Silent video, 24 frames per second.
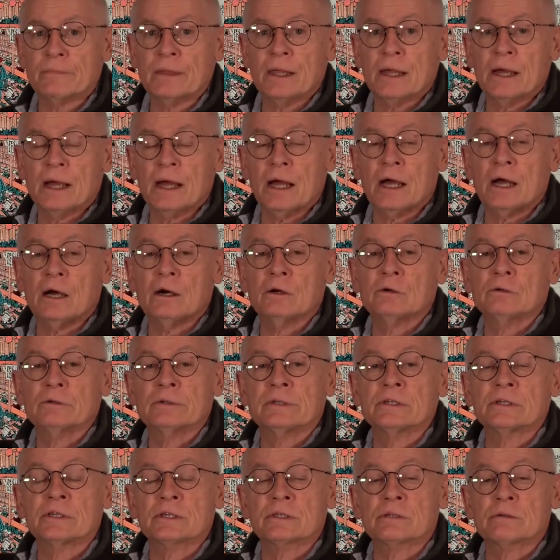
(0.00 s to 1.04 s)
how
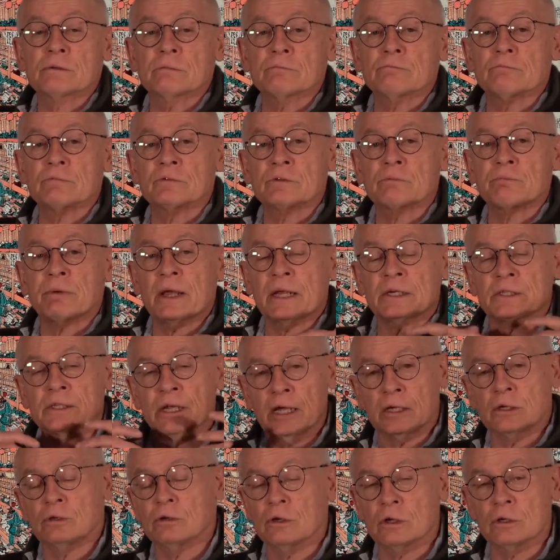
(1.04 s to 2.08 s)
this
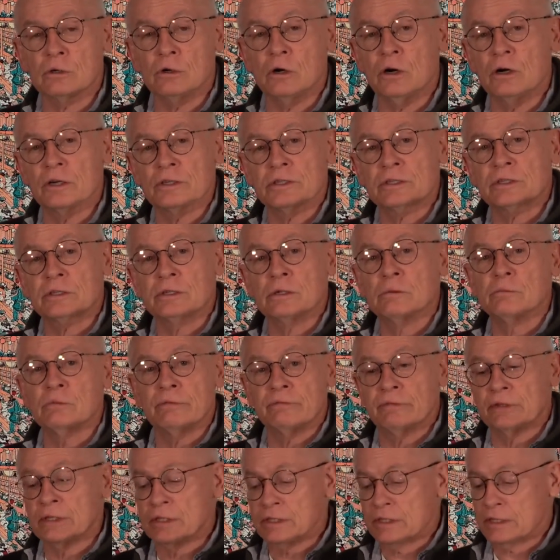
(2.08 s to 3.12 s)
spectacular costume
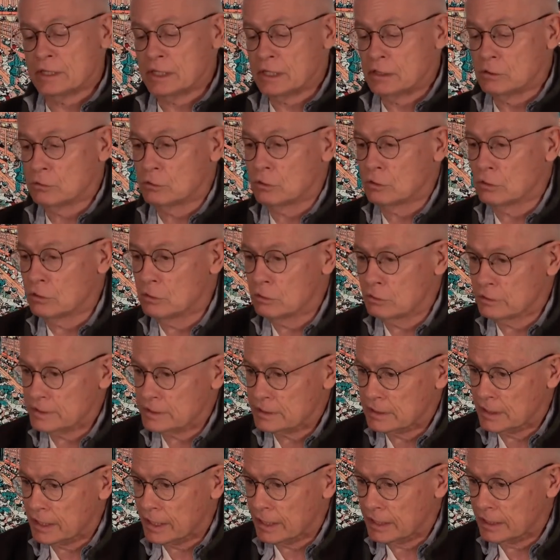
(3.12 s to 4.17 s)
of this hero
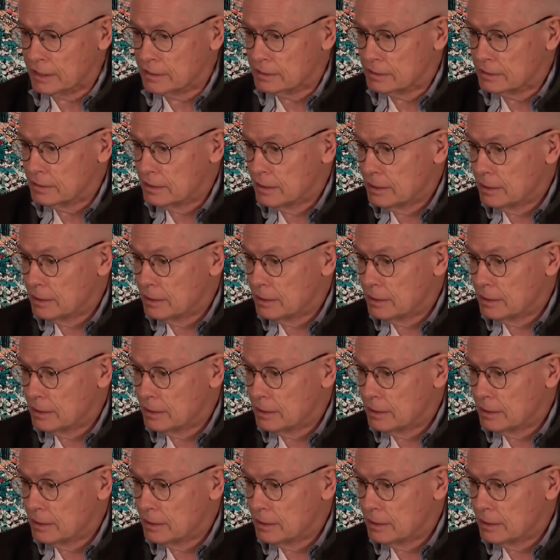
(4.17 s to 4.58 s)
looks like.